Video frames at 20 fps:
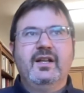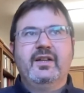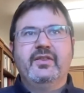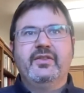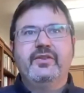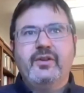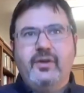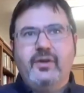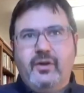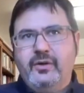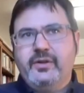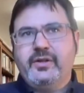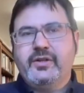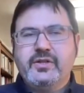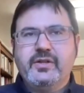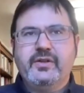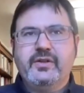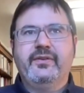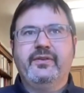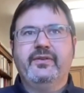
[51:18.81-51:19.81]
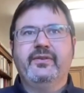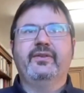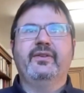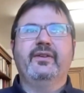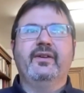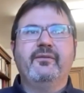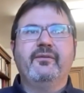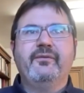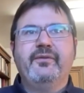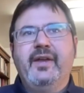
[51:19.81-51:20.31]
the origins
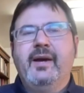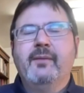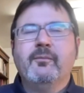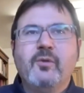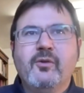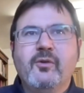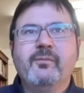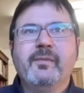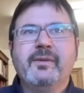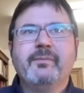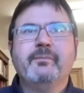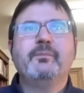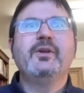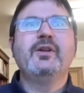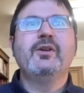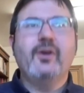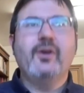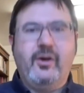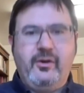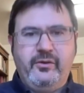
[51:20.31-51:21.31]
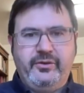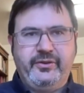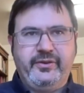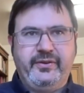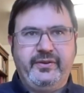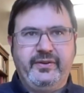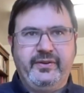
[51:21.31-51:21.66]
of their movement beyond,